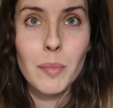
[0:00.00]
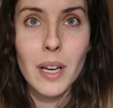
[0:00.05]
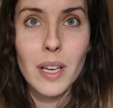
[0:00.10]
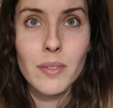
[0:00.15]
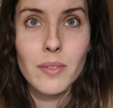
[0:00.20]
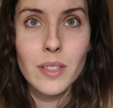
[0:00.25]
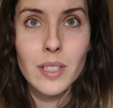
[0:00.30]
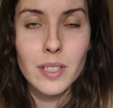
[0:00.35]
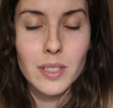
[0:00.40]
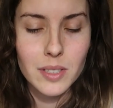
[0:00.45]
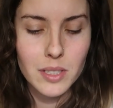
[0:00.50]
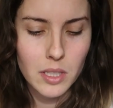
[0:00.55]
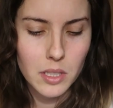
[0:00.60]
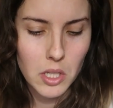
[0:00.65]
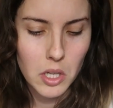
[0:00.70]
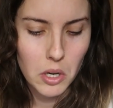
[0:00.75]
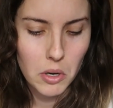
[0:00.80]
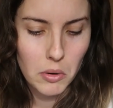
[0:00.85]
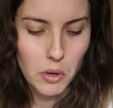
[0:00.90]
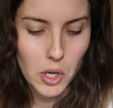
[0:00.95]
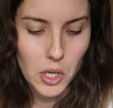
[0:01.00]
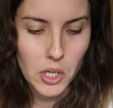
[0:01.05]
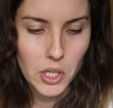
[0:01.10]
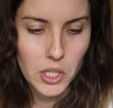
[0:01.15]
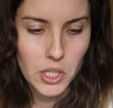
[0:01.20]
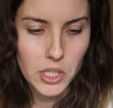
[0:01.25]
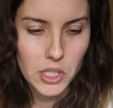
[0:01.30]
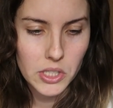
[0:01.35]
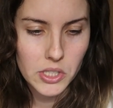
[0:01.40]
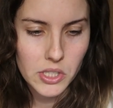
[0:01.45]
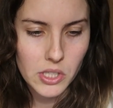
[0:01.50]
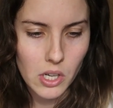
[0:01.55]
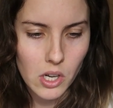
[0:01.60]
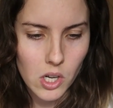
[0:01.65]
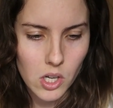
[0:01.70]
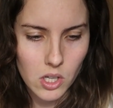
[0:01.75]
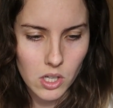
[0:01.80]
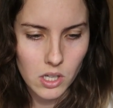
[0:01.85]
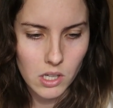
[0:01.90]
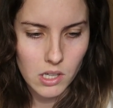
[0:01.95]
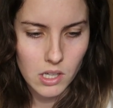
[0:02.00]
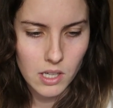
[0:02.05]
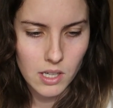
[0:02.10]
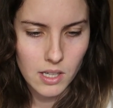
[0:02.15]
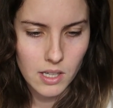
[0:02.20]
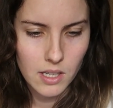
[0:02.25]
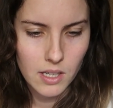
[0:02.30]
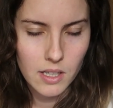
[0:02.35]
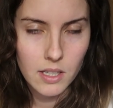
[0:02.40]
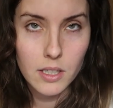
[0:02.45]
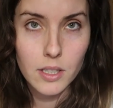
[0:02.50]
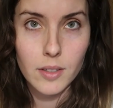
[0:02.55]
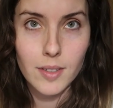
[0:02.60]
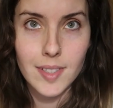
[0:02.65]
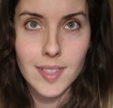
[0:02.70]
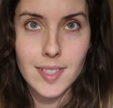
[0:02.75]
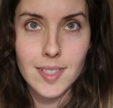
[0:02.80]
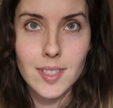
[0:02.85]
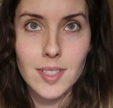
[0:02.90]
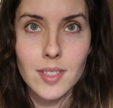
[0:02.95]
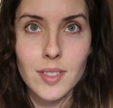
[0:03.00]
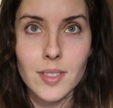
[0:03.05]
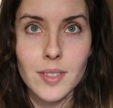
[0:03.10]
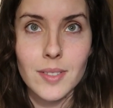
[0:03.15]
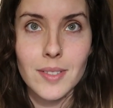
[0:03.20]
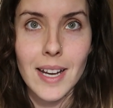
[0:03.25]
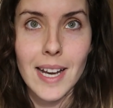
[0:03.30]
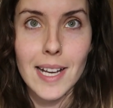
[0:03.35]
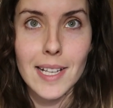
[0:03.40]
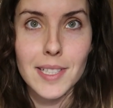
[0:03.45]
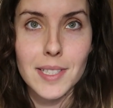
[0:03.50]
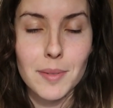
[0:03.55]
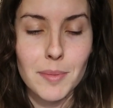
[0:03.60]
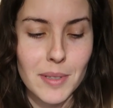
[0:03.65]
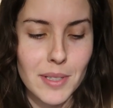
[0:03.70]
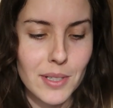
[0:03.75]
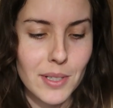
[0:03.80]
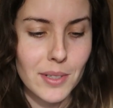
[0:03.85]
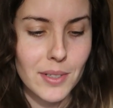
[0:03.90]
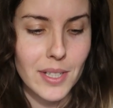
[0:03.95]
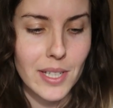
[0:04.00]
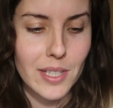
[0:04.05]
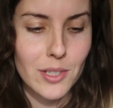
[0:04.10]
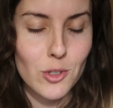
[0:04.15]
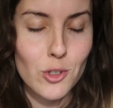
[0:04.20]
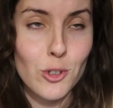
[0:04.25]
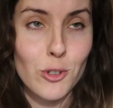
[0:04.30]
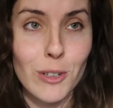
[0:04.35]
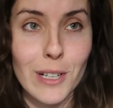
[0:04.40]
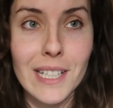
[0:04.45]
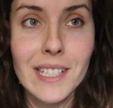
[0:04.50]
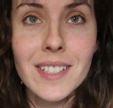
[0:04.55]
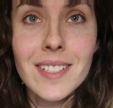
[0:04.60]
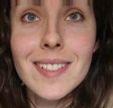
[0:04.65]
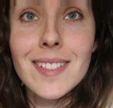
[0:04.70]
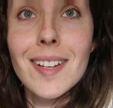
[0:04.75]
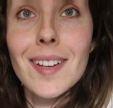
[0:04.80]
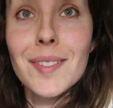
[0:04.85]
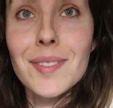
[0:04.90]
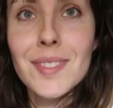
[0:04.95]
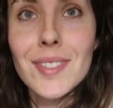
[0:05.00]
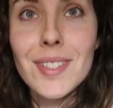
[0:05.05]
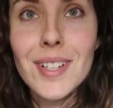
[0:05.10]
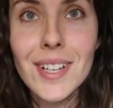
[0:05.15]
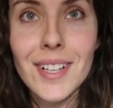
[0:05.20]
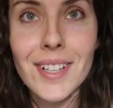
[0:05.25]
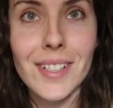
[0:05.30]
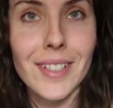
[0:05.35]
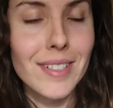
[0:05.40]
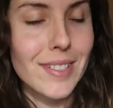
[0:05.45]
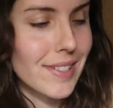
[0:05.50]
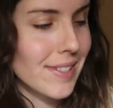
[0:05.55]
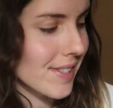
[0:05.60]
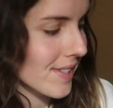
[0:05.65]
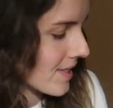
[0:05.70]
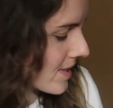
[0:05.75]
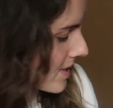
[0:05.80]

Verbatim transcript: my field coworkers are going to ask me to go get drinks downstairs.